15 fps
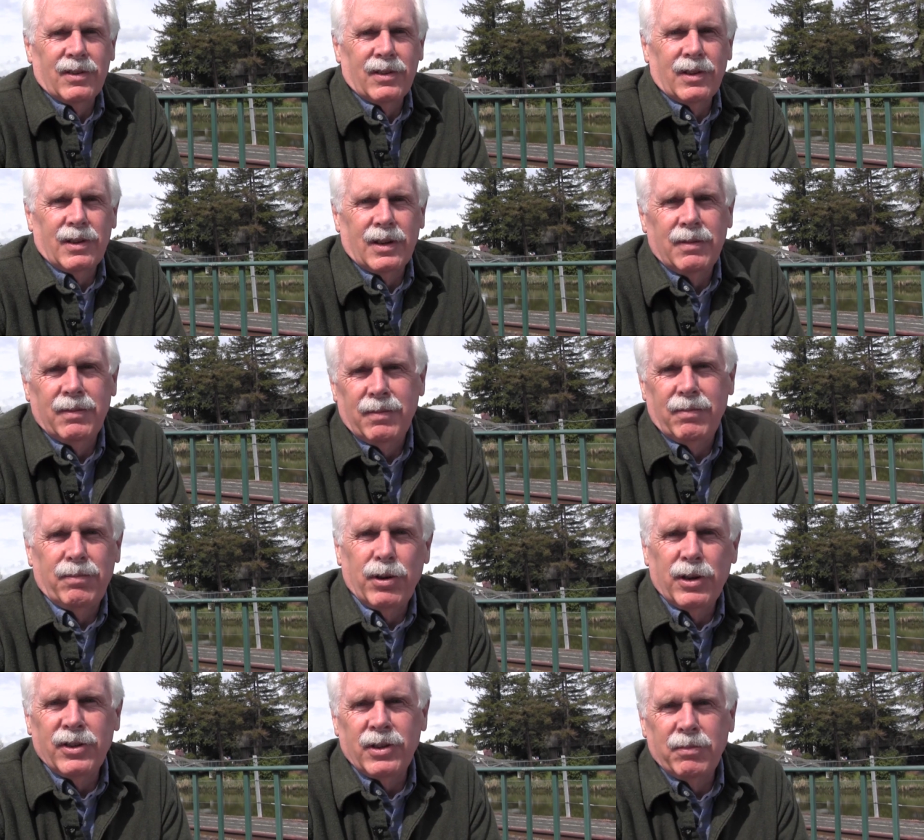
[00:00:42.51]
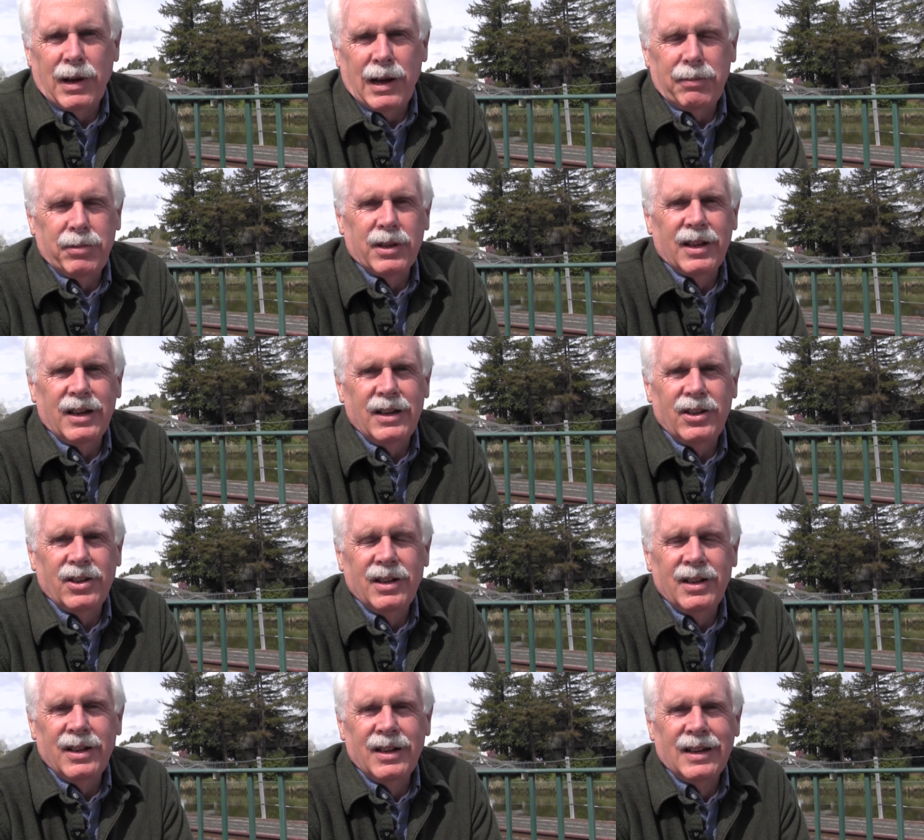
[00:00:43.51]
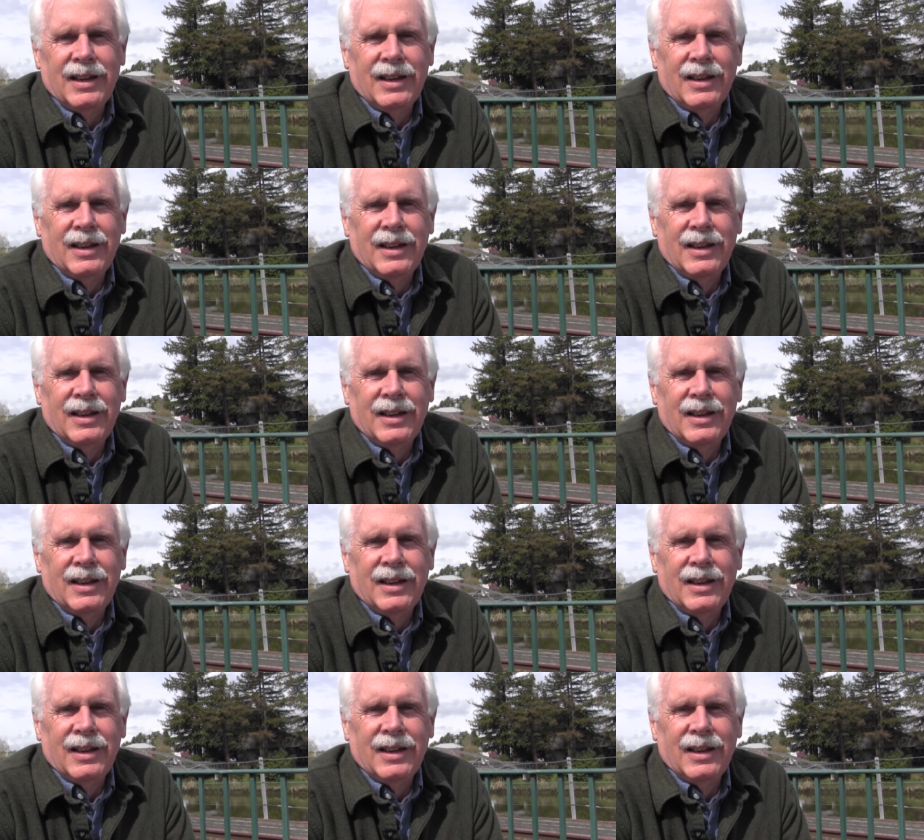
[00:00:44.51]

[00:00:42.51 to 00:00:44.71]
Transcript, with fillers: of the prison population.